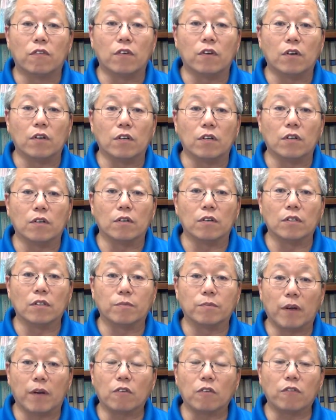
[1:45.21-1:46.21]
For
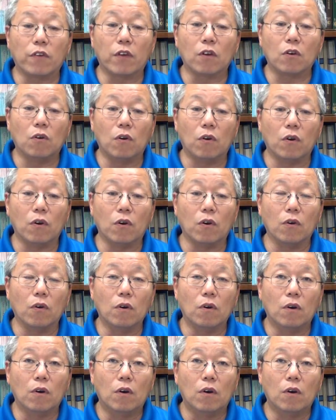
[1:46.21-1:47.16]
spiral fin coil,